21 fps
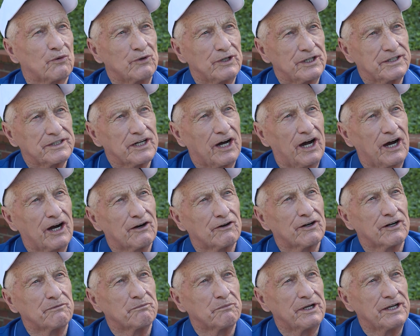
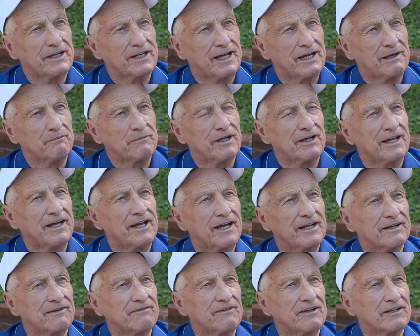retired and became the
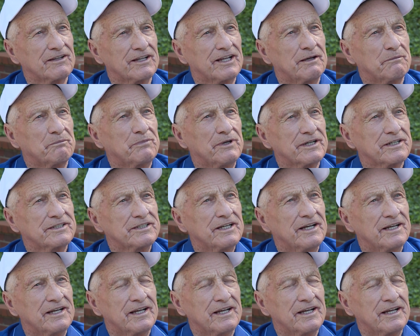head of the Olympics.